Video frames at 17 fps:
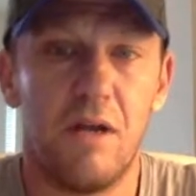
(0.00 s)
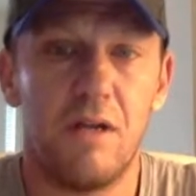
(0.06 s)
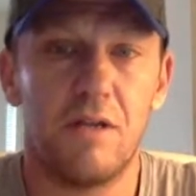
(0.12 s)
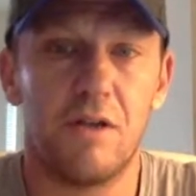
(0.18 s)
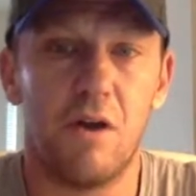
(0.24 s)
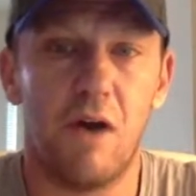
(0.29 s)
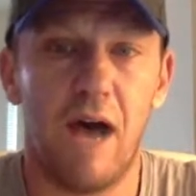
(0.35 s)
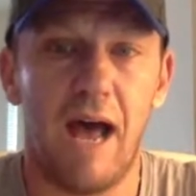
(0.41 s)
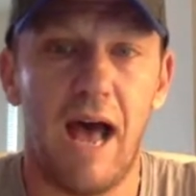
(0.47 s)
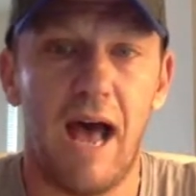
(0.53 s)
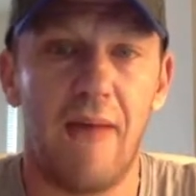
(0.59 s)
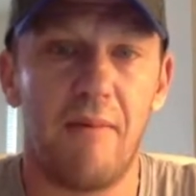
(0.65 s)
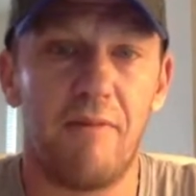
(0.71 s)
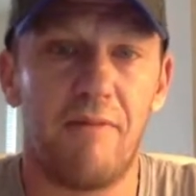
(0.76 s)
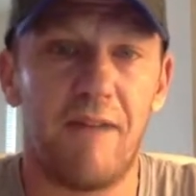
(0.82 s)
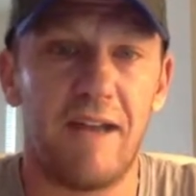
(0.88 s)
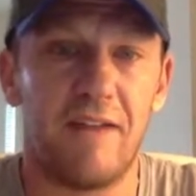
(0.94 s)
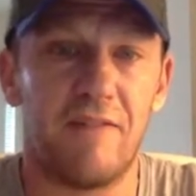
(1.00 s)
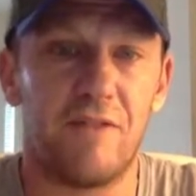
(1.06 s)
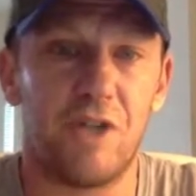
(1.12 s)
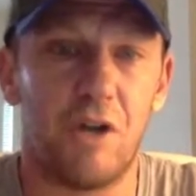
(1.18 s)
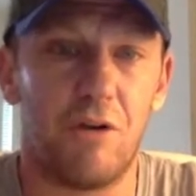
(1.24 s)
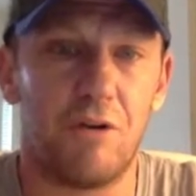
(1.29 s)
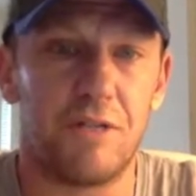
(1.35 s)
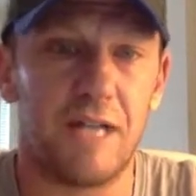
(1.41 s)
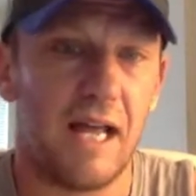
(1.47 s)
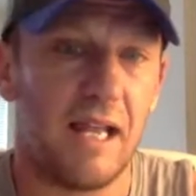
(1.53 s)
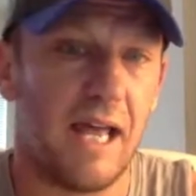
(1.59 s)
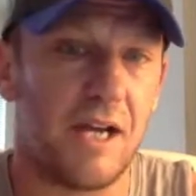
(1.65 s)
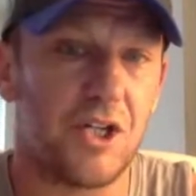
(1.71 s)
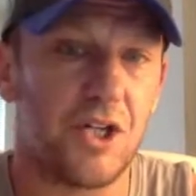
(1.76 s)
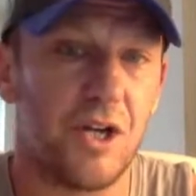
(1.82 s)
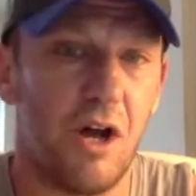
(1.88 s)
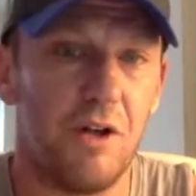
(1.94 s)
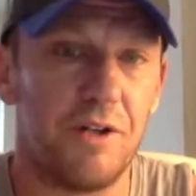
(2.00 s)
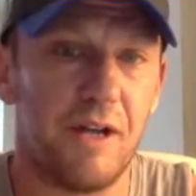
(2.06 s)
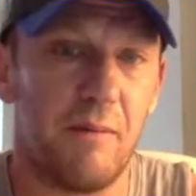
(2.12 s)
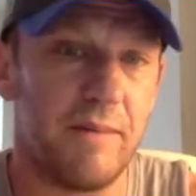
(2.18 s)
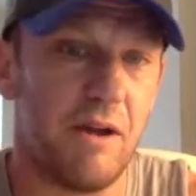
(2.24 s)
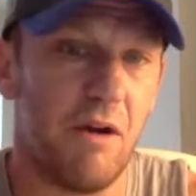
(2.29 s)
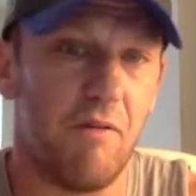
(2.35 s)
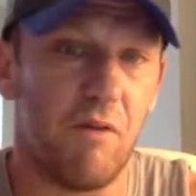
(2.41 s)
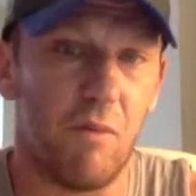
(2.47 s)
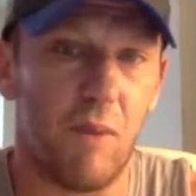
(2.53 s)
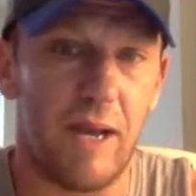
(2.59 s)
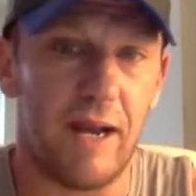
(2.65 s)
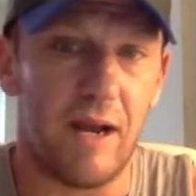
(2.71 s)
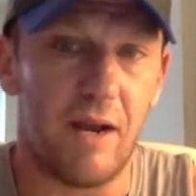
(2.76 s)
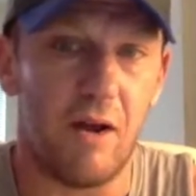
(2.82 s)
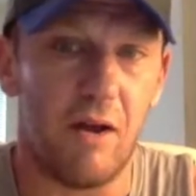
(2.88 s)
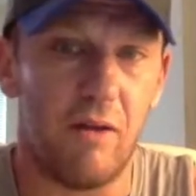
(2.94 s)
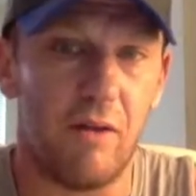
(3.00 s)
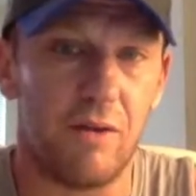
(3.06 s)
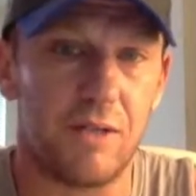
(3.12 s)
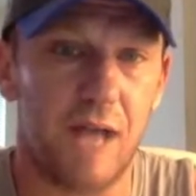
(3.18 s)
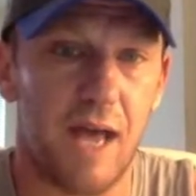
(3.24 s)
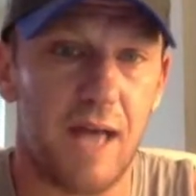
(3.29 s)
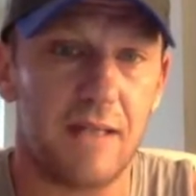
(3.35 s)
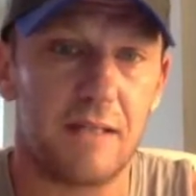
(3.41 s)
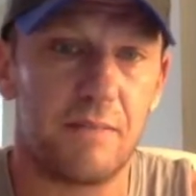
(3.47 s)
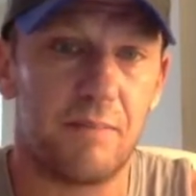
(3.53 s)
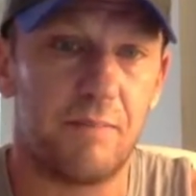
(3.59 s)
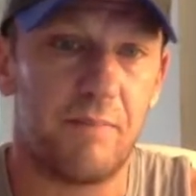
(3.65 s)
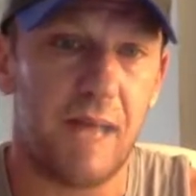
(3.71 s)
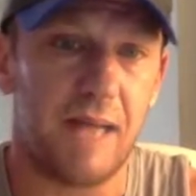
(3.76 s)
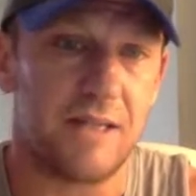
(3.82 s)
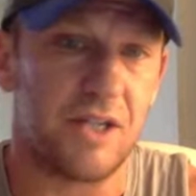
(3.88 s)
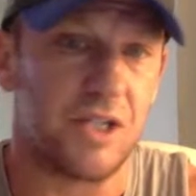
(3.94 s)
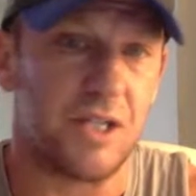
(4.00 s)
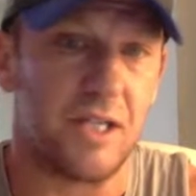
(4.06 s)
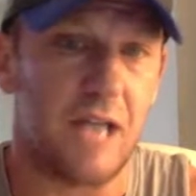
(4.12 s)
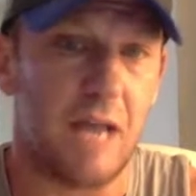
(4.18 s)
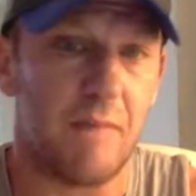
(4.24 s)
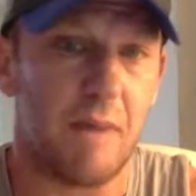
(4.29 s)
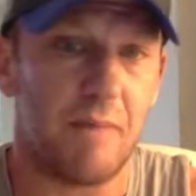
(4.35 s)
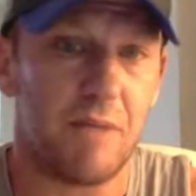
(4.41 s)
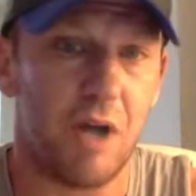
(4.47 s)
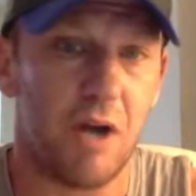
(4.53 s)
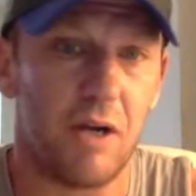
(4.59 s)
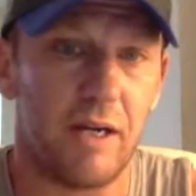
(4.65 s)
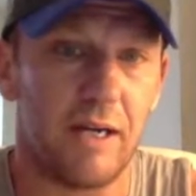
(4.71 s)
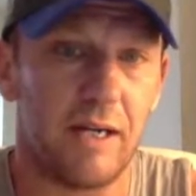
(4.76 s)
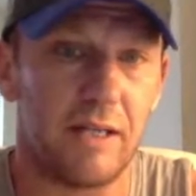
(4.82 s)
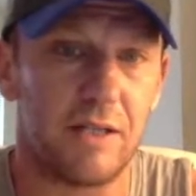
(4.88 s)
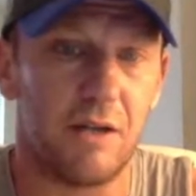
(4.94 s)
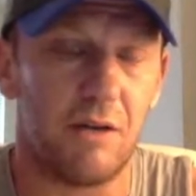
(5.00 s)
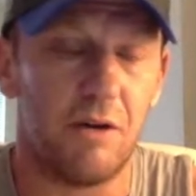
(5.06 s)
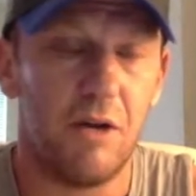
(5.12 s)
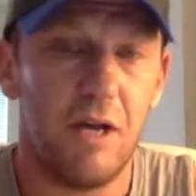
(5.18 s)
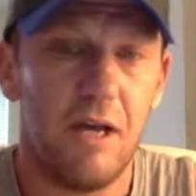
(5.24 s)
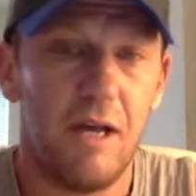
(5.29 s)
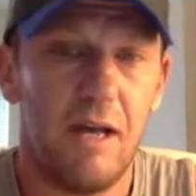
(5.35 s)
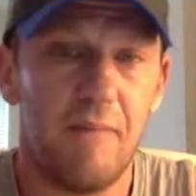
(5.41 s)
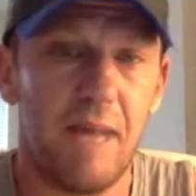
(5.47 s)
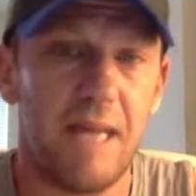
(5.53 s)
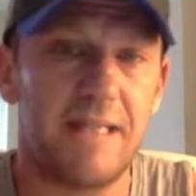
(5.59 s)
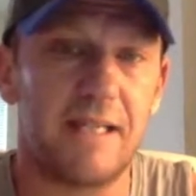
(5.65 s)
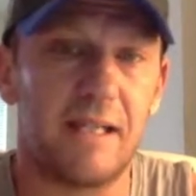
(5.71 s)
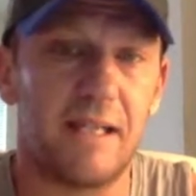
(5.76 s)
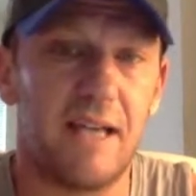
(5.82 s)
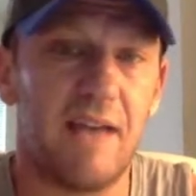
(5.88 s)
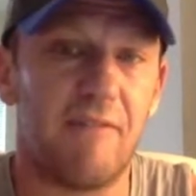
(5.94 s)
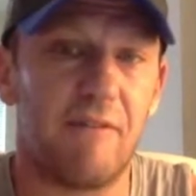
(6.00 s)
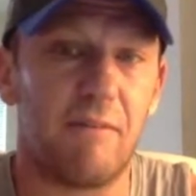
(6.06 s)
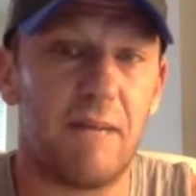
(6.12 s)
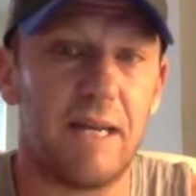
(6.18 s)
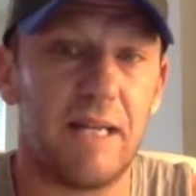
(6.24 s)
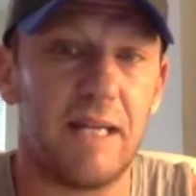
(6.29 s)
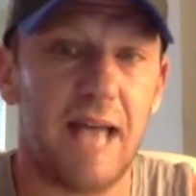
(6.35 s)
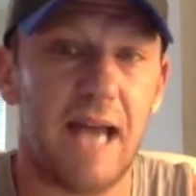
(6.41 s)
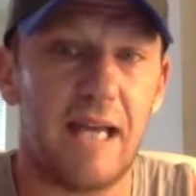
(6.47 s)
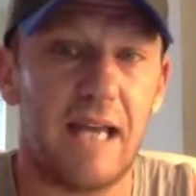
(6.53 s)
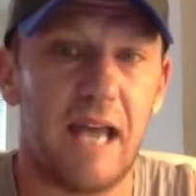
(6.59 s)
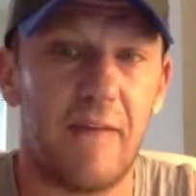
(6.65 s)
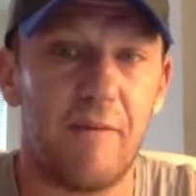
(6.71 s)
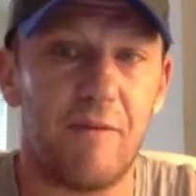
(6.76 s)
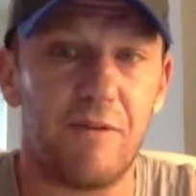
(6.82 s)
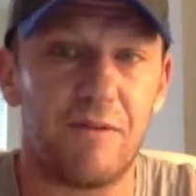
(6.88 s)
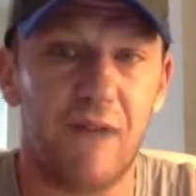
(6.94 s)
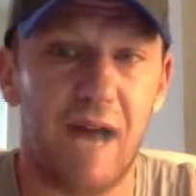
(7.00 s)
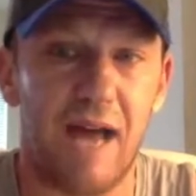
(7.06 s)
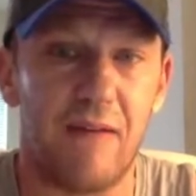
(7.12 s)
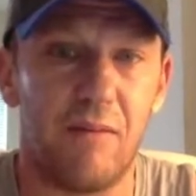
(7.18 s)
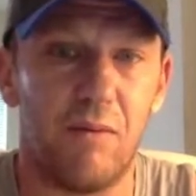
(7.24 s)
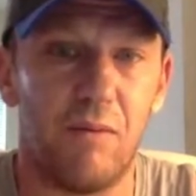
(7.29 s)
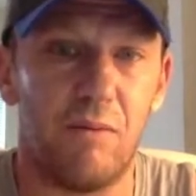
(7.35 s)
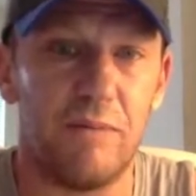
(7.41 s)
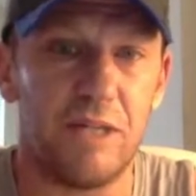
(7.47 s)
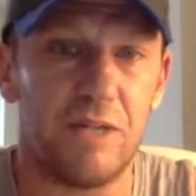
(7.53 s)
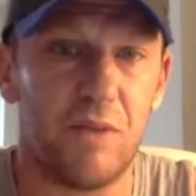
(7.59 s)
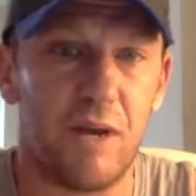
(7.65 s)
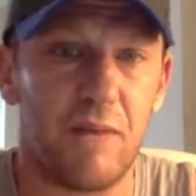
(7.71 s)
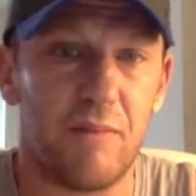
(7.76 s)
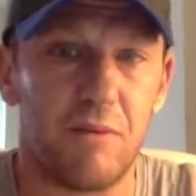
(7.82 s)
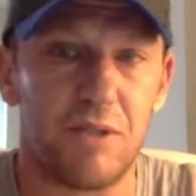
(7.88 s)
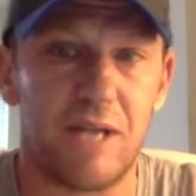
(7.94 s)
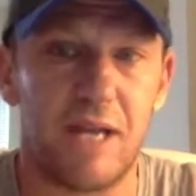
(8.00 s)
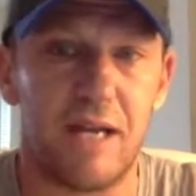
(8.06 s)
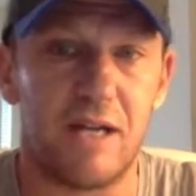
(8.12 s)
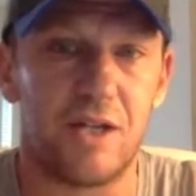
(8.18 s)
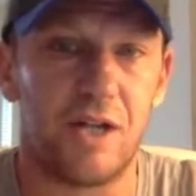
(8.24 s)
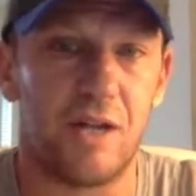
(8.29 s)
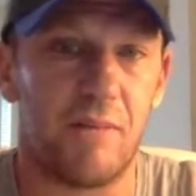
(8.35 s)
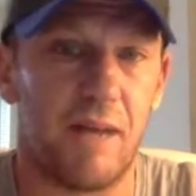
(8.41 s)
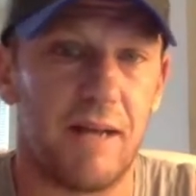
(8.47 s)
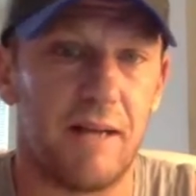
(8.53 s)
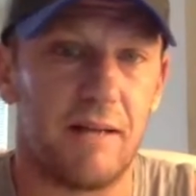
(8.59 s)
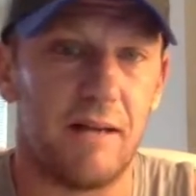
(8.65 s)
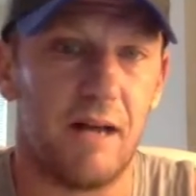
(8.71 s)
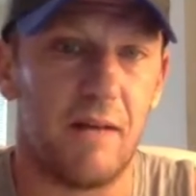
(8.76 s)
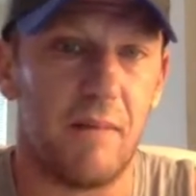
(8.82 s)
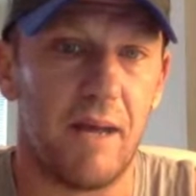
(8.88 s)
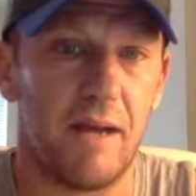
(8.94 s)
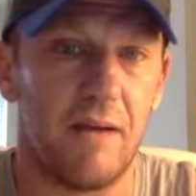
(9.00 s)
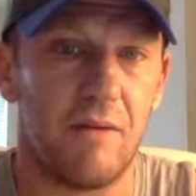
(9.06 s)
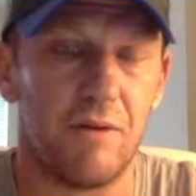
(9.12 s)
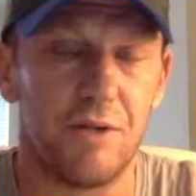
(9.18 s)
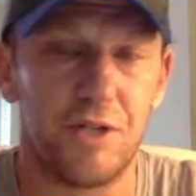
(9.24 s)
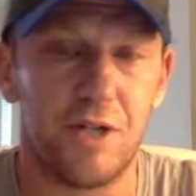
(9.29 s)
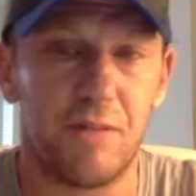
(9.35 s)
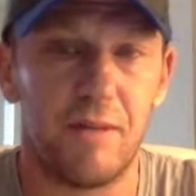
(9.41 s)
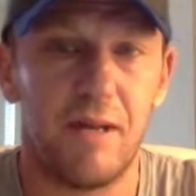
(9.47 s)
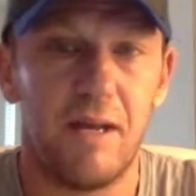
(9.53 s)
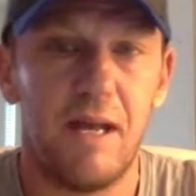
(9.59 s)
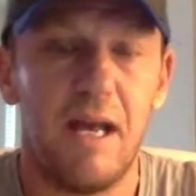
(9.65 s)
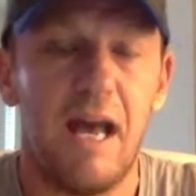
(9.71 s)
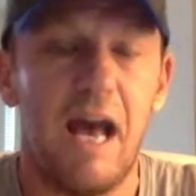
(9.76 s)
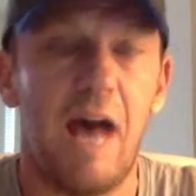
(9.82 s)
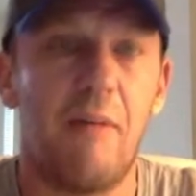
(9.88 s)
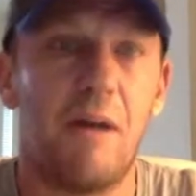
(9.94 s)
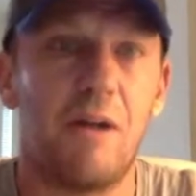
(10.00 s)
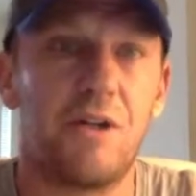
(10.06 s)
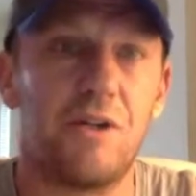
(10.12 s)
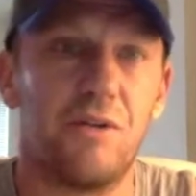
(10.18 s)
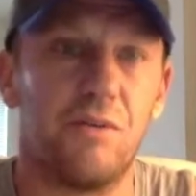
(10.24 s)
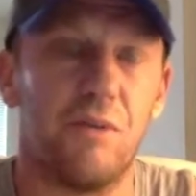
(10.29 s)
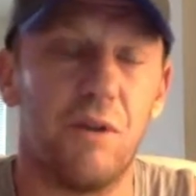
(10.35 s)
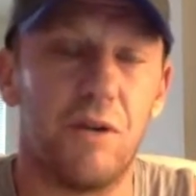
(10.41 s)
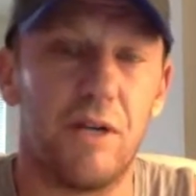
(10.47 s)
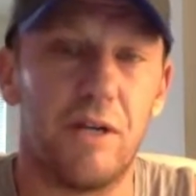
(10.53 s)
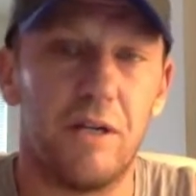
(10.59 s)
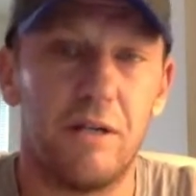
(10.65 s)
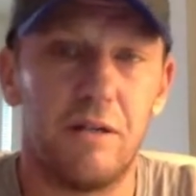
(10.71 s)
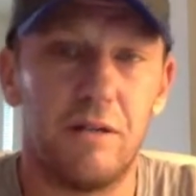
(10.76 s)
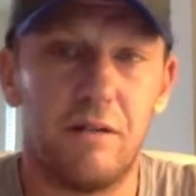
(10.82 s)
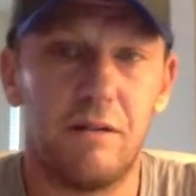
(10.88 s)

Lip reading: So I'm a fan of Jones, and I like Shenault. I'll be overweight on all those guys. That's just the game I'm targeting. So basically everybody in that game who's viable will be 20%-ish on my ownership. How about you, Rody?